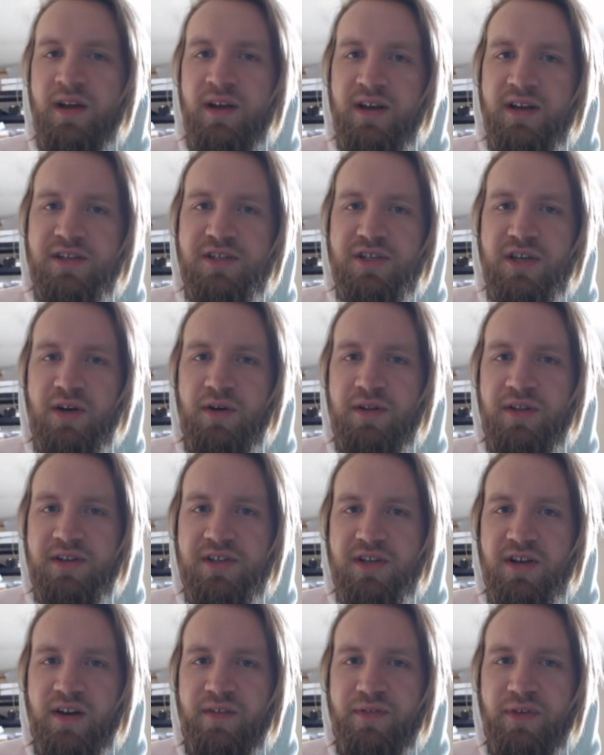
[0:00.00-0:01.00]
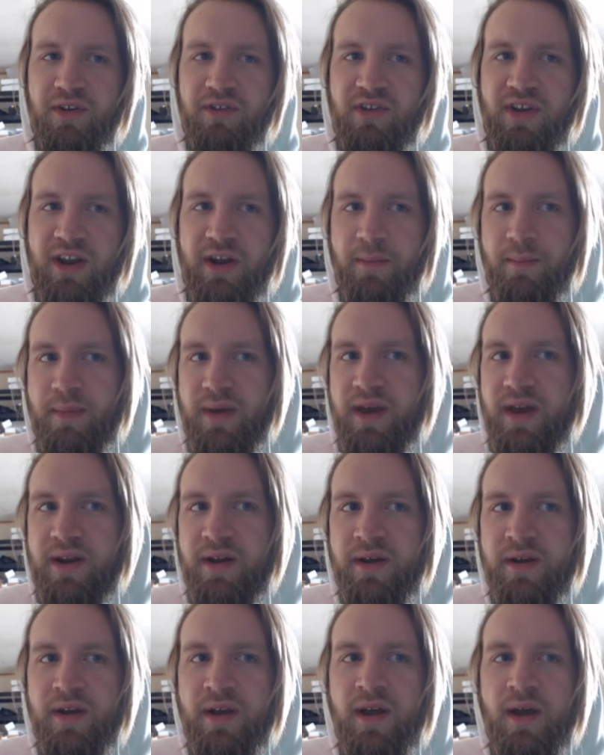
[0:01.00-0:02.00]
And so this card feels kind of mid.
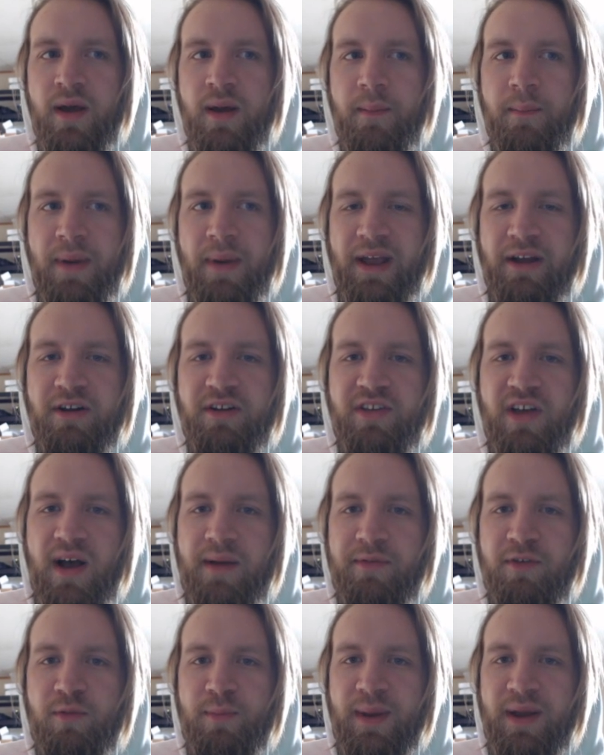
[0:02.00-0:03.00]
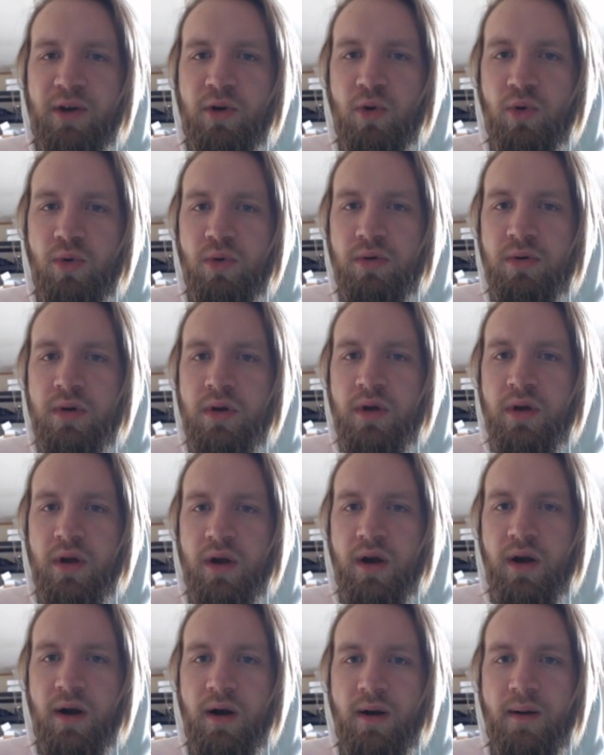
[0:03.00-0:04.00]
Pankratops has been cool.
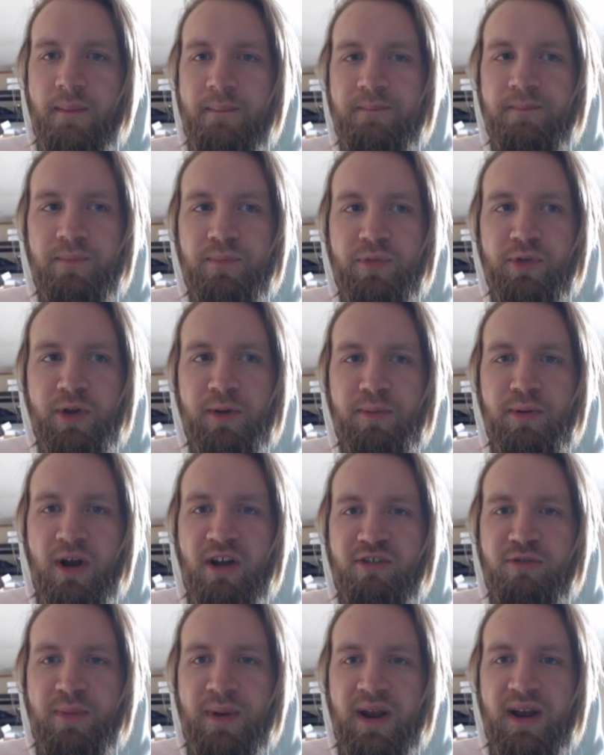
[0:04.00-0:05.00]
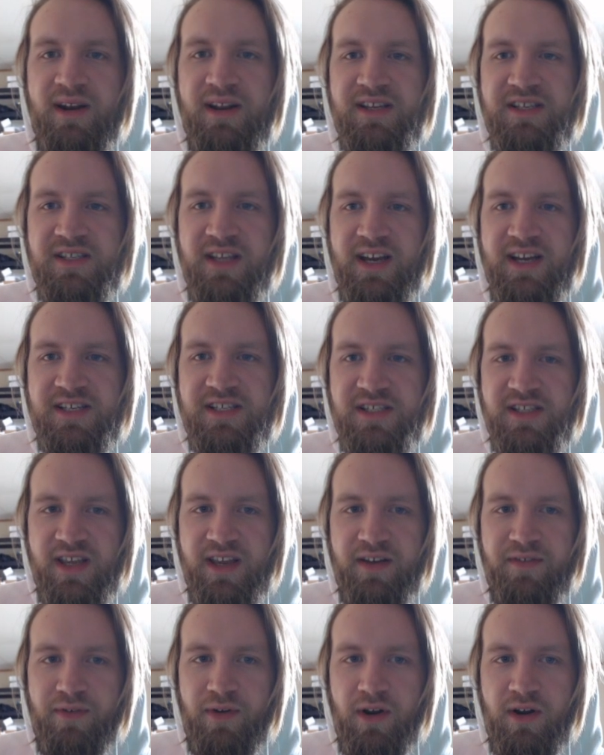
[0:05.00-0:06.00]
3 Prosperity's nice,
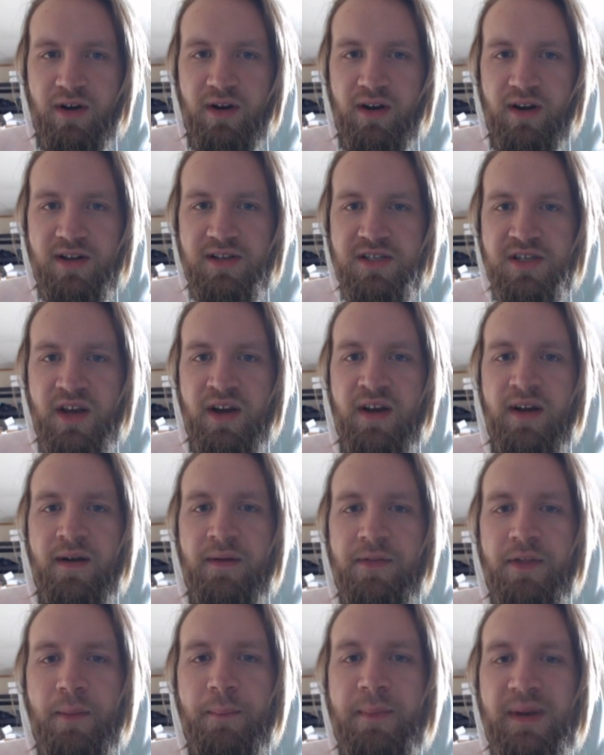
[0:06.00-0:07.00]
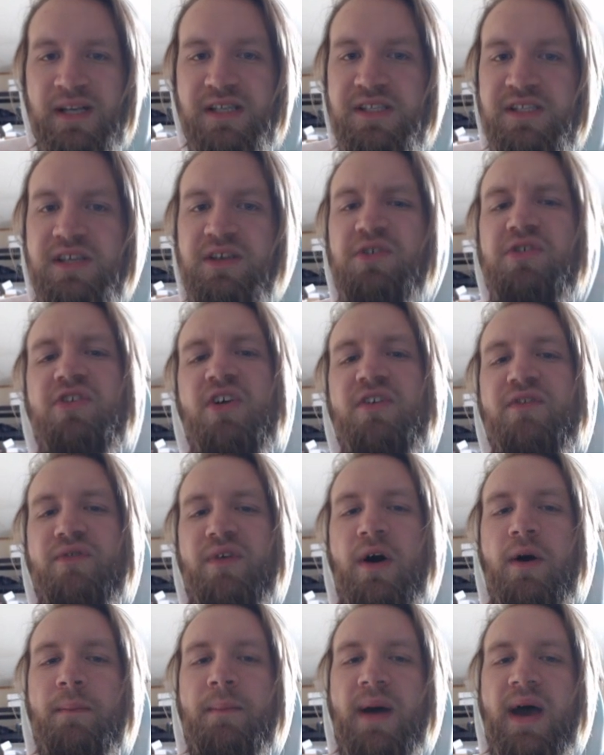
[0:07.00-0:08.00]
dig for cards. The Bystials have
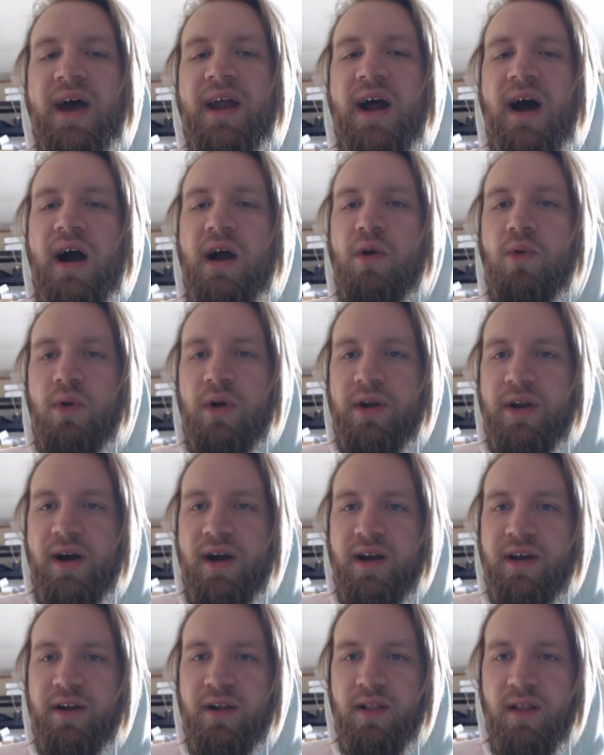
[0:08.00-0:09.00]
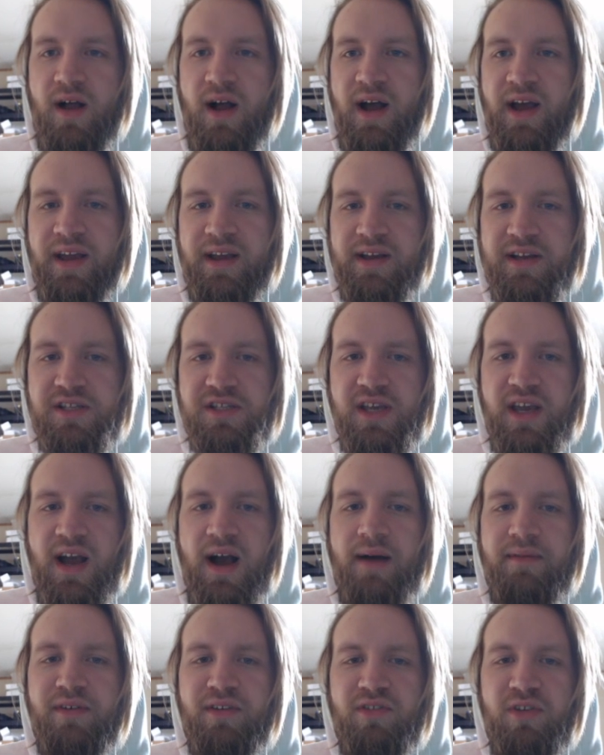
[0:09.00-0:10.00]
felt mad awkward, not gonna lie. Because, like,
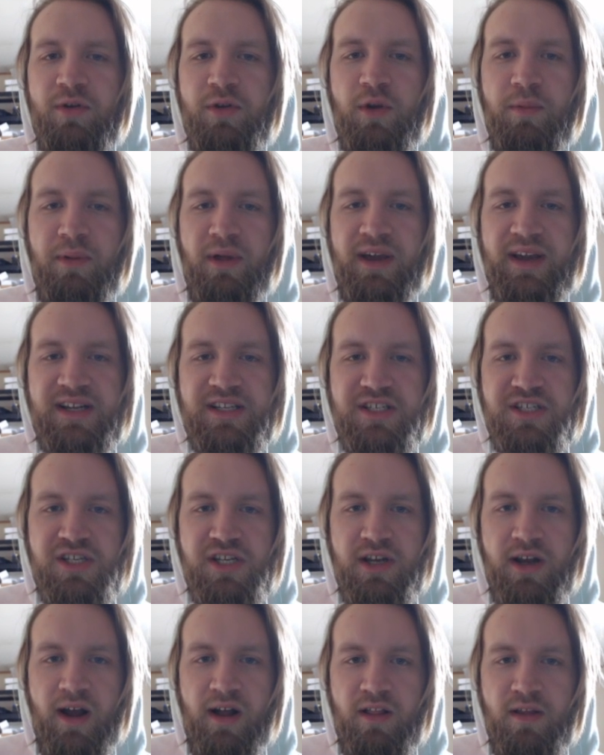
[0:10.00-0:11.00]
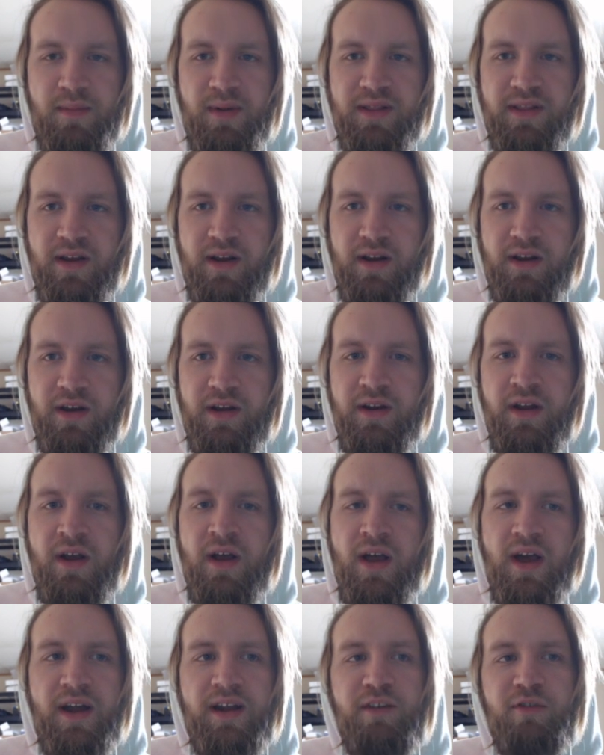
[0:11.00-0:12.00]
obviously when you play against Tier Element, they're good.
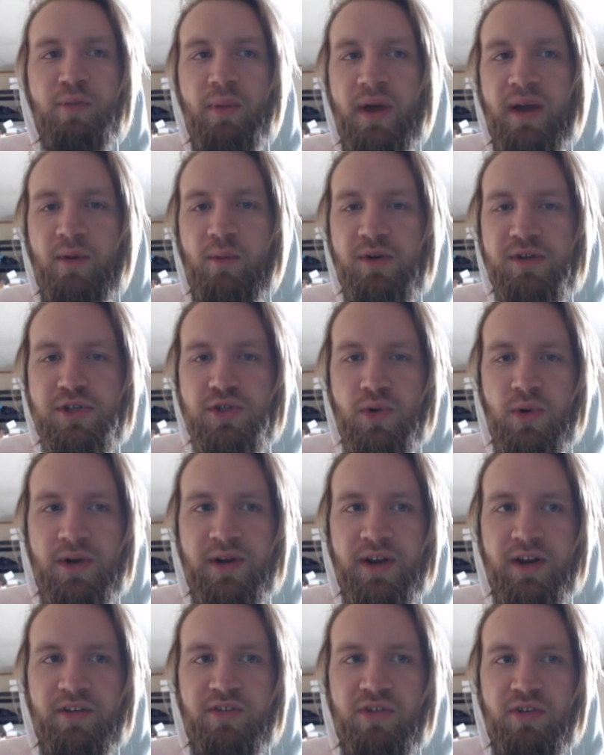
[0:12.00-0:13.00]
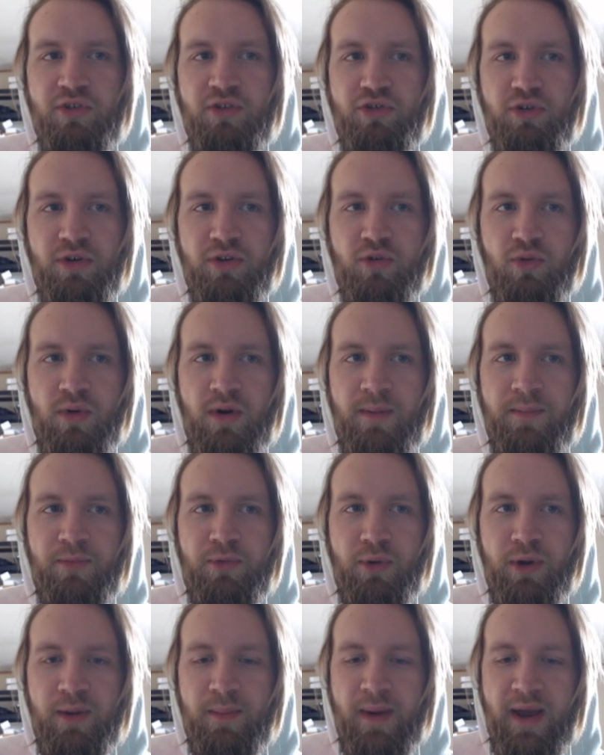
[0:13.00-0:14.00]
And he's playing 1 Sorneer, 2 Druisworm,
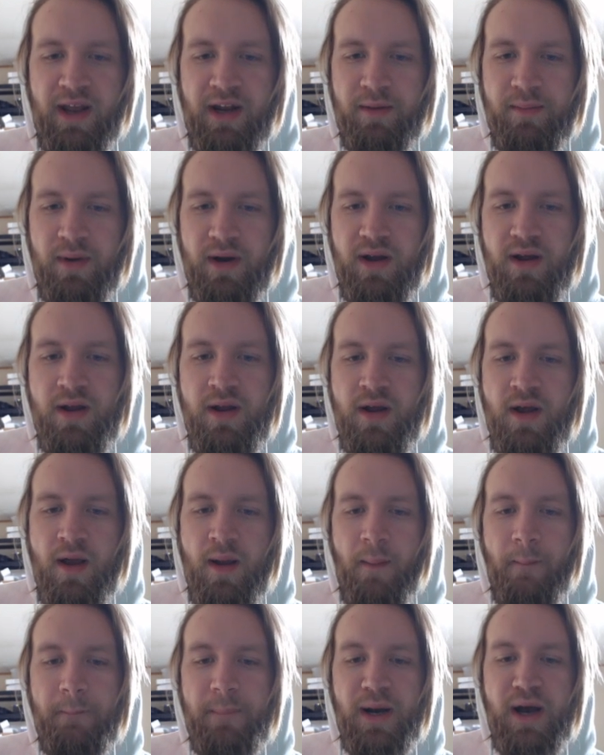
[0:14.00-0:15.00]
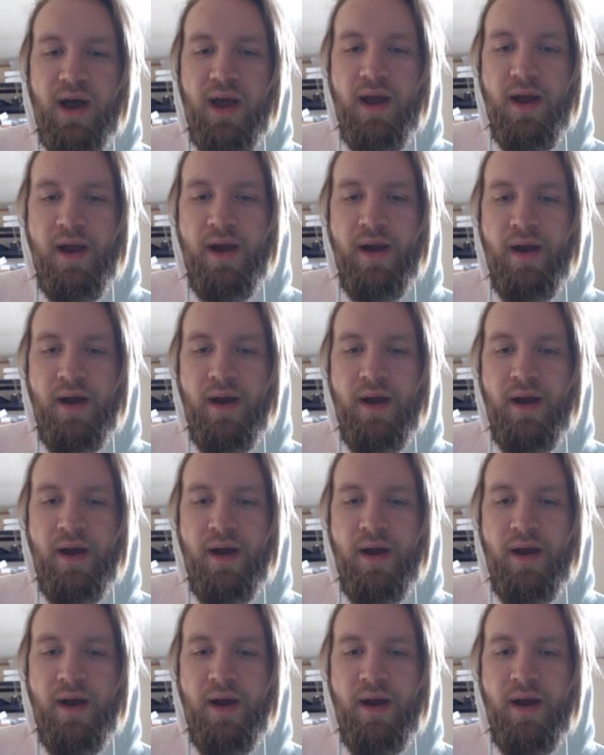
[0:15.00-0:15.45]
3 Magnemite. But